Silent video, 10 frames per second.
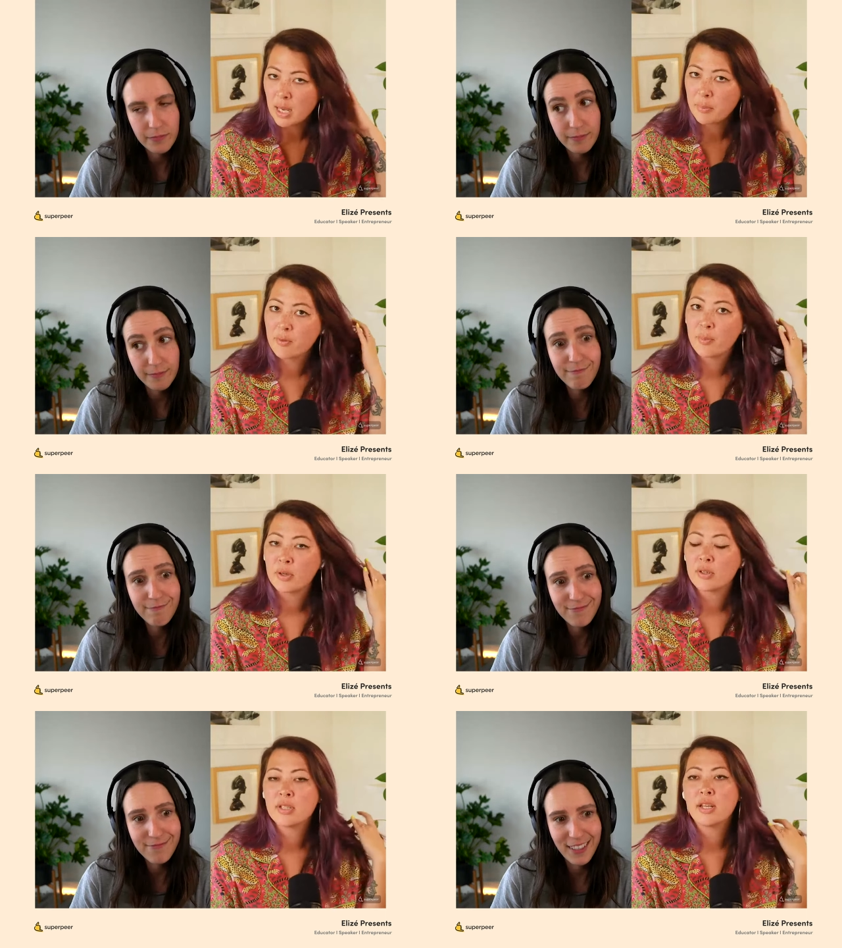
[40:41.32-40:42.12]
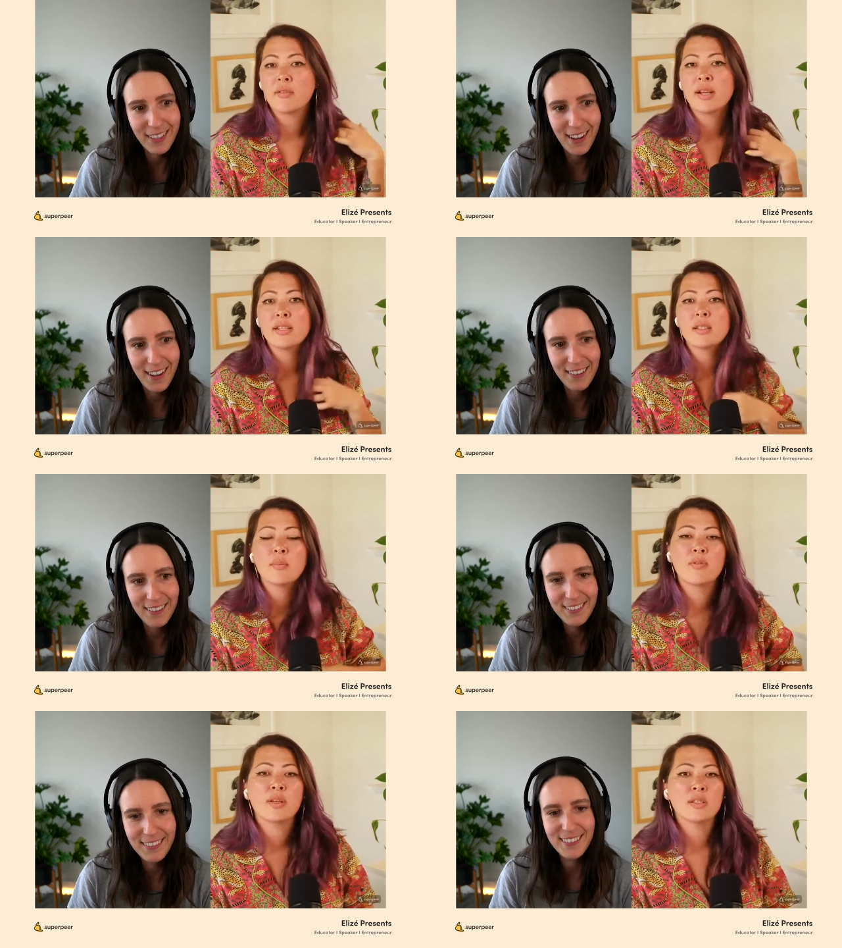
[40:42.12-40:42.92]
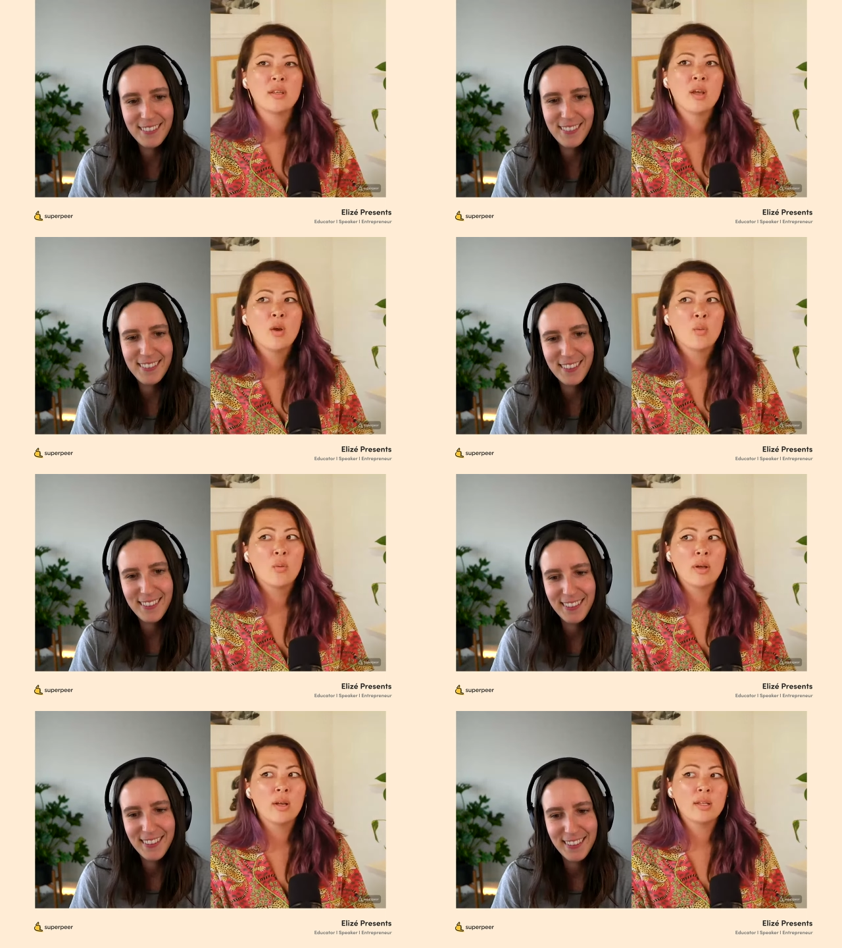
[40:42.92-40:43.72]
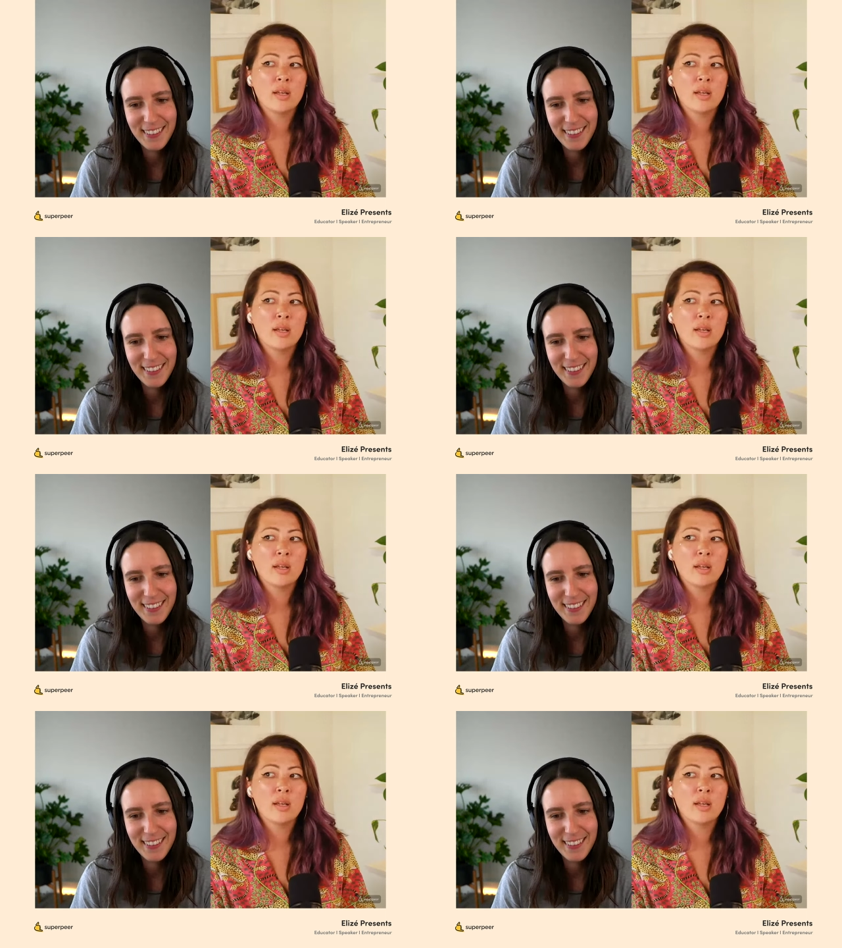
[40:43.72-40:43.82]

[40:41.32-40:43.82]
Speaker 1: of person. Yeah, some of us, uh,